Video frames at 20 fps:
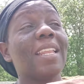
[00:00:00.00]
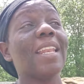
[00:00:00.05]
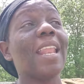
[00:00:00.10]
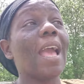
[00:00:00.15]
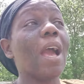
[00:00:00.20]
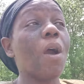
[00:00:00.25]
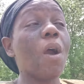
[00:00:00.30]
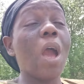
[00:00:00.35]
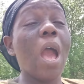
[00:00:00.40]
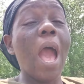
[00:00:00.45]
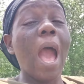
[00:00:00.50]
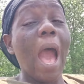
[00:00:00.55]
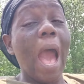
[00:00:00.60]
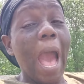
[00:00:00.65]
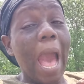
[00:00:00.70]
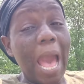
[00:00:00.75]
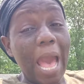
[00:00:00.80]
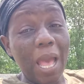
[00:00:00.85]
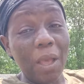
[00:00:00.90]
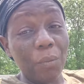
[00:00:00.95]
Now,
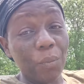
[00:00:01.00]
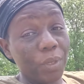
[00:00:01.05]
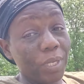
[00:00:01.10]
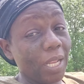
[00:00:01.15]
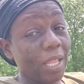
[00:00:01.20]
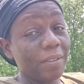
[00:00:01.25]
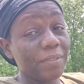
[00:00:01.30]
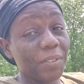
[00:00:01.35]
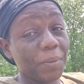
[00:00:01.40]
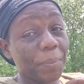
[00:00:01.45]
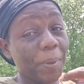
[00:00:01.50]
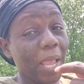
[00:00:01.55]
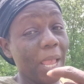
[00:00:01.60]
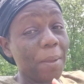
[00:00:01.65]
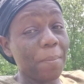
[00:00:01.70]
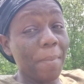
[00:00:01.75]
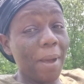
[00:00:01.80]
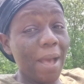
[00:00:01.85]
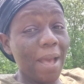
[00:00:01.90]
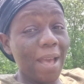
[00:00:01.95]
I would love to
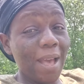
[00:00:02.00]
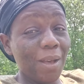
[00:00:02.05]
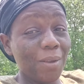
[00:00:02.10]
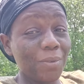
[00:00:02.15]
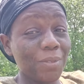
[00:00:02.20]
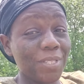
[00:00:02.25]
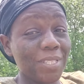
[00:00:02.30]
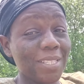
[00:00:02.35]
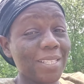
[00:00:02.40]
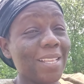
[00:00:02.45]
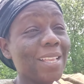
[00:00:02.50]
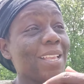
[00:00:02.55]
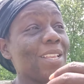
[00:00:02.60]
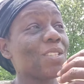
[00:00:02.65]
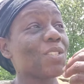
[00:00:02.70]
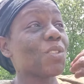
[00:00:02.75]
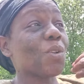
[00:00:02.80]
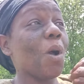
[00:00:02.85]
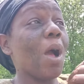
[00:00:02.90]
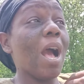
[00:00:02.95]
paint my house
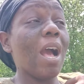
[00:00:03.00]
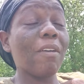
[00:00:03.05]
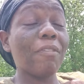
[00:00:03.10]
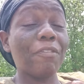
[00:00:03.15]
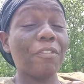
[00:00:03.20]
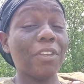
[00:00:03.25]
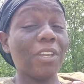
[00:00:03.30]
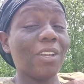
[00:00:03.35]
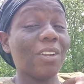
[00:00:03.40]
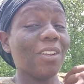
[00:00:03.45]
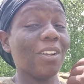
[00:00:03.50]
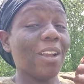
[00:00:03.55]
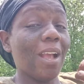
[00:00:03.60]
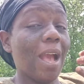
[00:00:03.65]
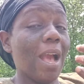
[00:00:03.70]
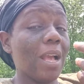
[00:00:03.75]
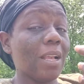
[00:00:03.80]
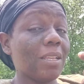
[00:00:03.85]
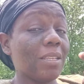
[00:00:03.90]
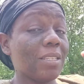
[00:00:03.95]
so I figured
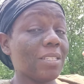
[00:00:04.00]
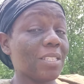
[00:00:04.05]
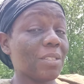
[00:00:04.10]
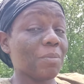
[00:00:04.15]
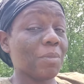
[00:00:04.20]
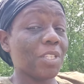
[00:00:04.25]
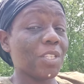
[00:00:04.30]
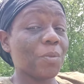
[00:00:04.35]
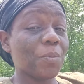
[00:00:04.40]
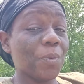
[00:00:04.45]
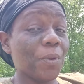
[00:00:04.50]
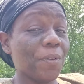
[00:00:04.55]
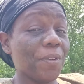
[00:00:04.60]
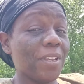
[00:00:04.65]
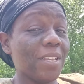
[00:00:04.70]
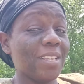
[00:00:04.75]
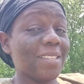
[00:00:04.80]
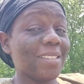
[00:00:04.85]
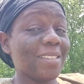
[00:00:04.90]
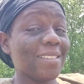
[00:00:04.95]
I can get some
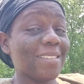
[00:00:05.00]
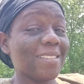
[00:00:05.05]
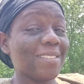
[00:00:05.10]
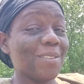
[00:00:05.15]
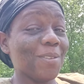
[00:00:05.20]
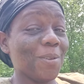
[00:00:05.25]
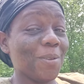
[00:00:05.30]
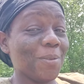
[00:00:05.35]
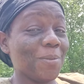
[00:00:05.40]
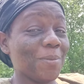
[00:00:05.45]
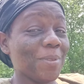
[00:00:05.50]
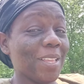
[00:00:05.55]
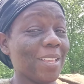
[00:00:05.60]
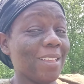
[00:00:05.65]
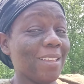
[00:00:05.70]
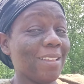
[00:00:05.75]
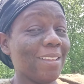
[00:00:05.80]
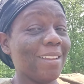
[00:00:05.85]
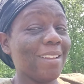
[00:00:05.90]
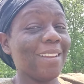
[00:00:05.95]
experience, you know what I'm
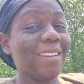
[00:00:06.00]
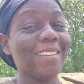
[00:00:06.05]
saying?